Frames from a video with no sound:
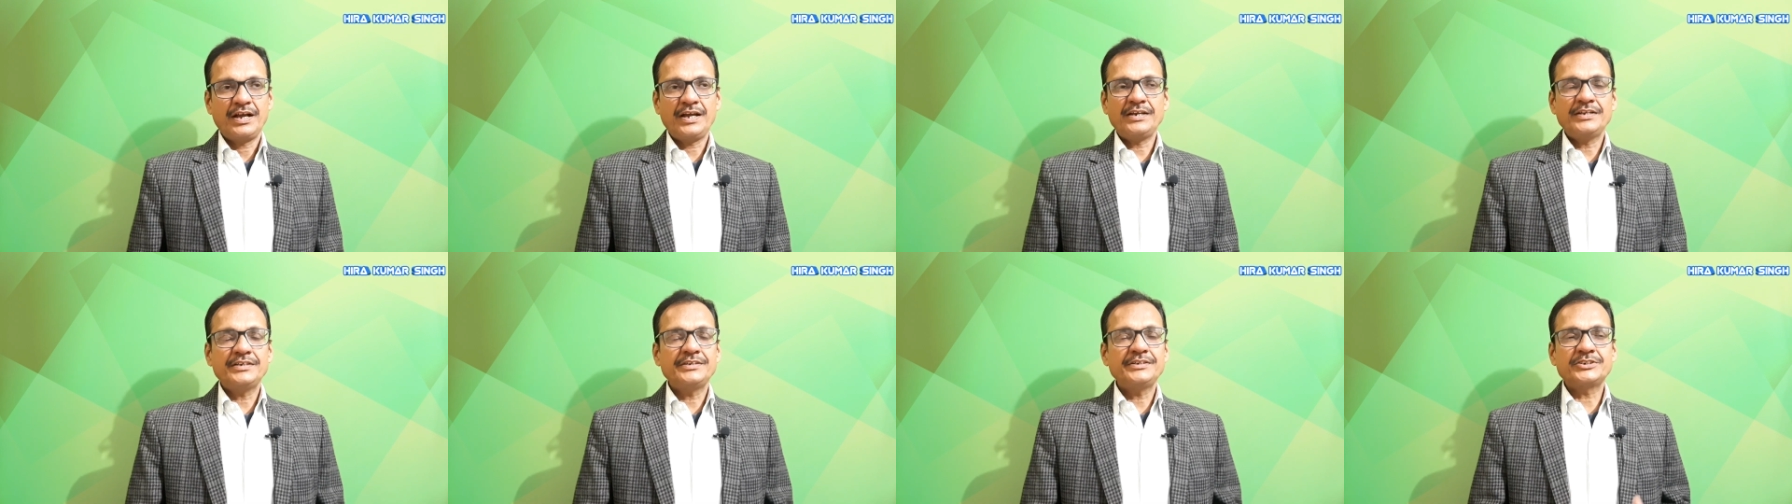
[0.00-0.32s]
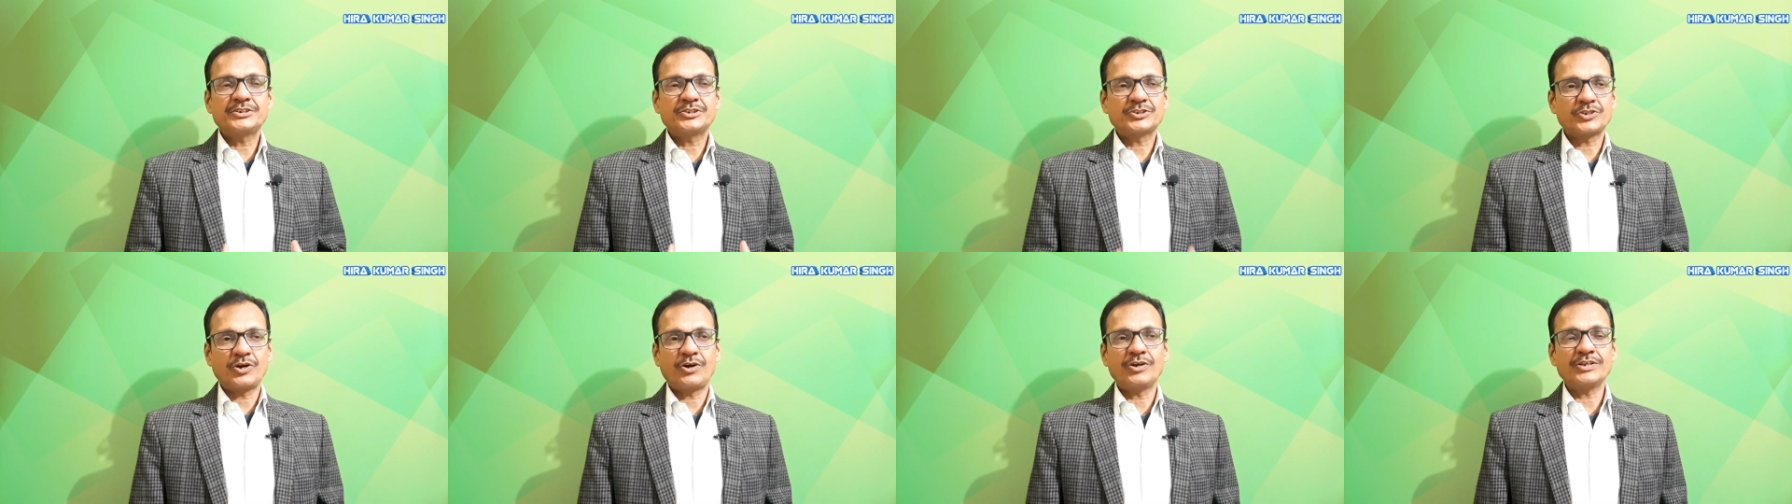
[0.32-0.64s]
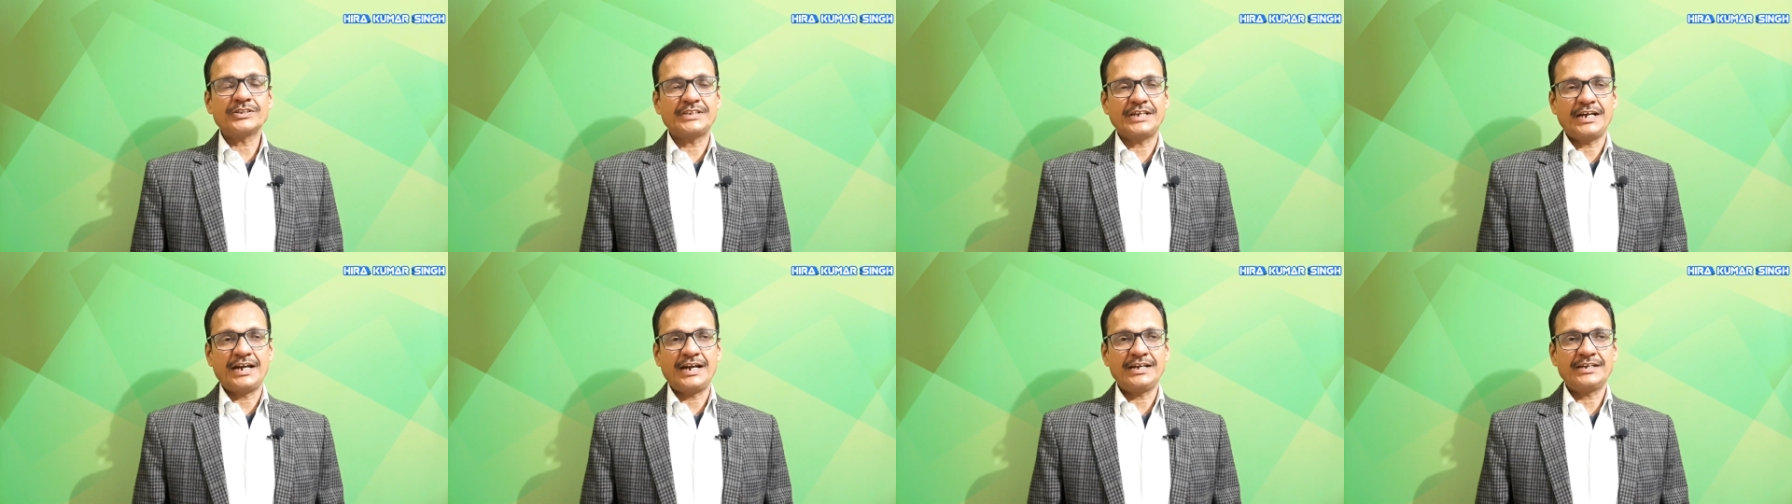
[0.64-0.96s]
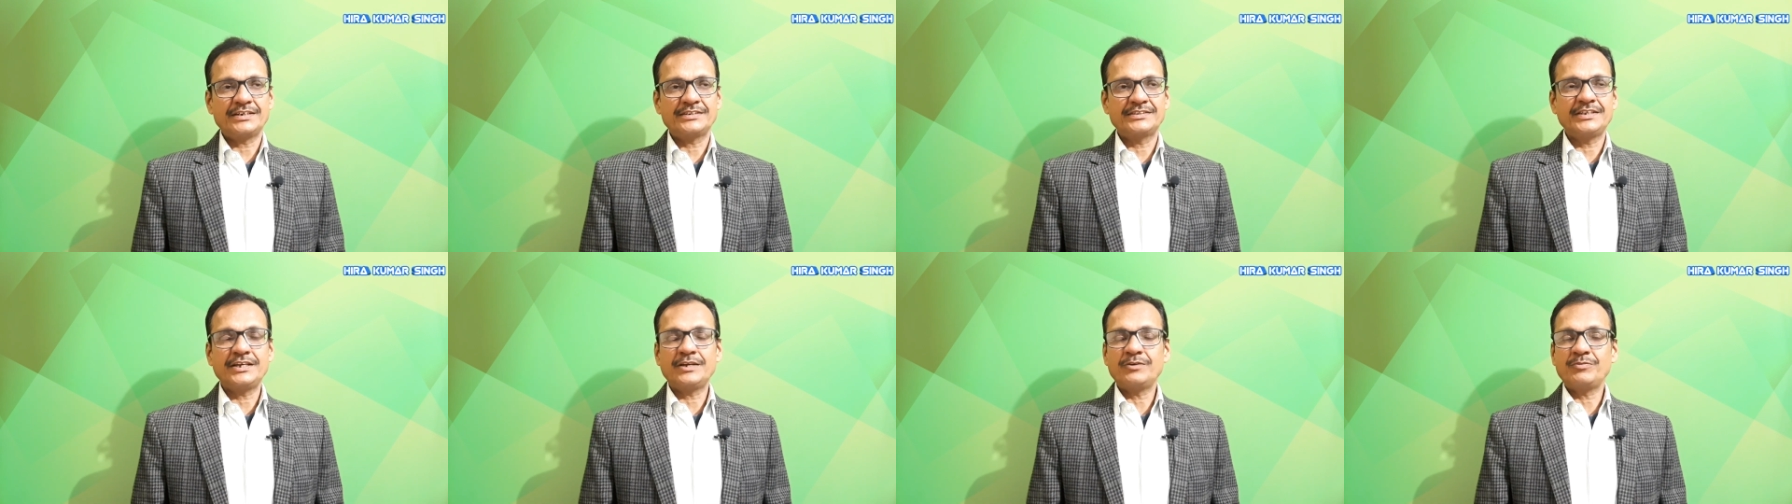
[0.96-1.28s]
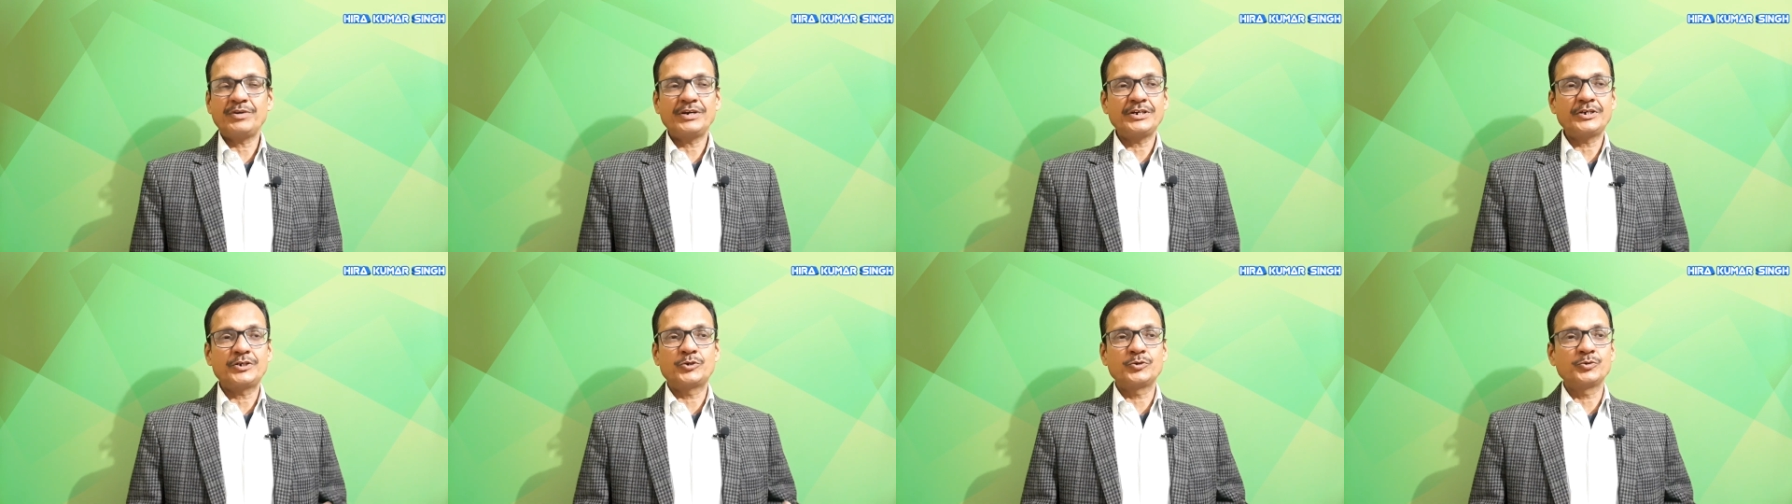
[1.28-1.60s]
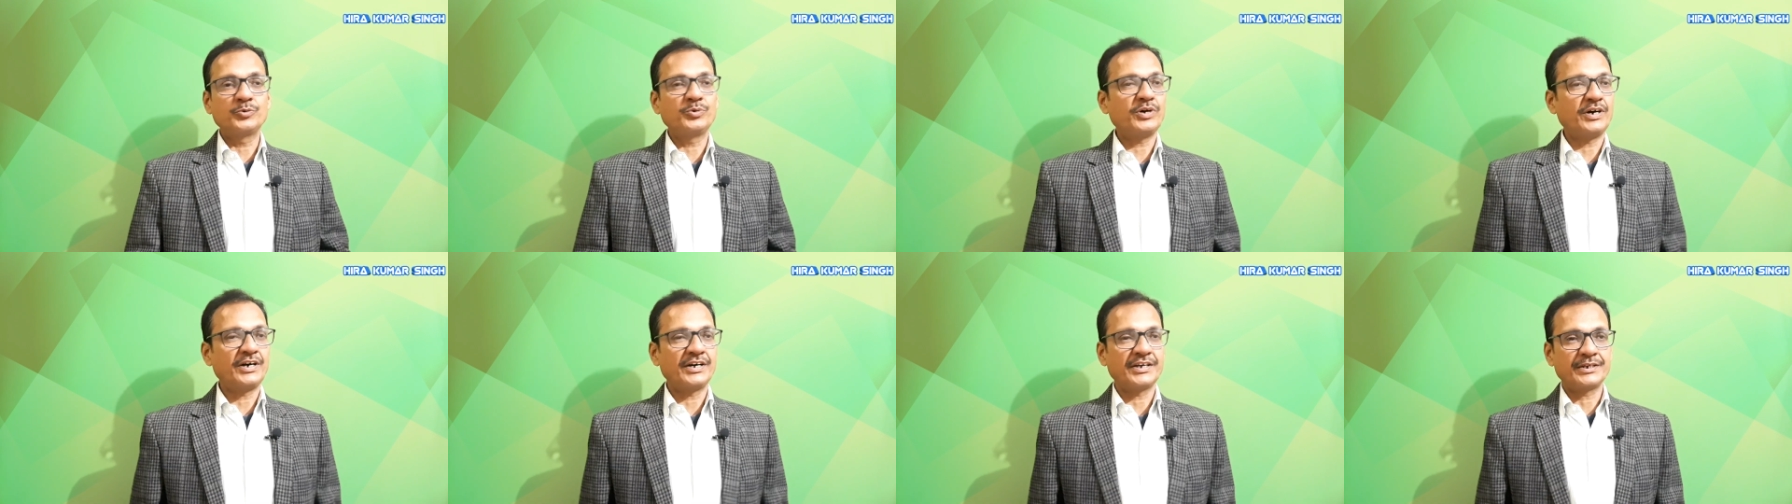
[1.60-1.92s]
And he saw that there were
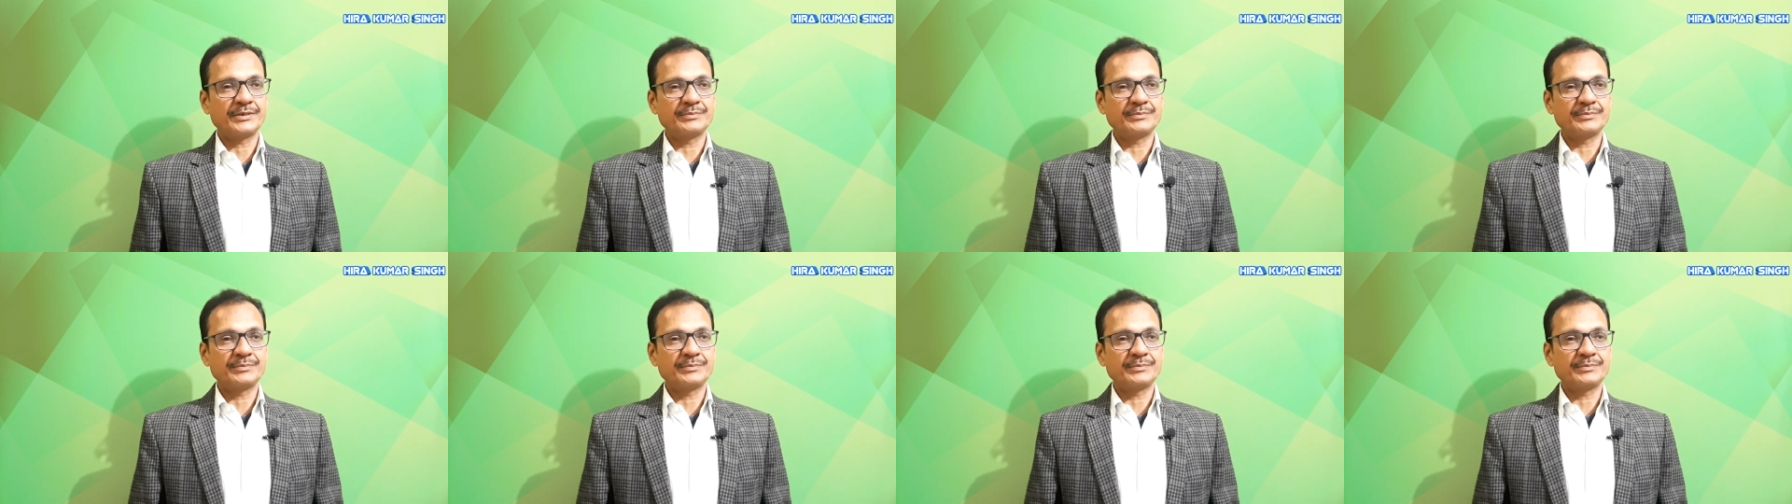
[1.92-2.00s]
2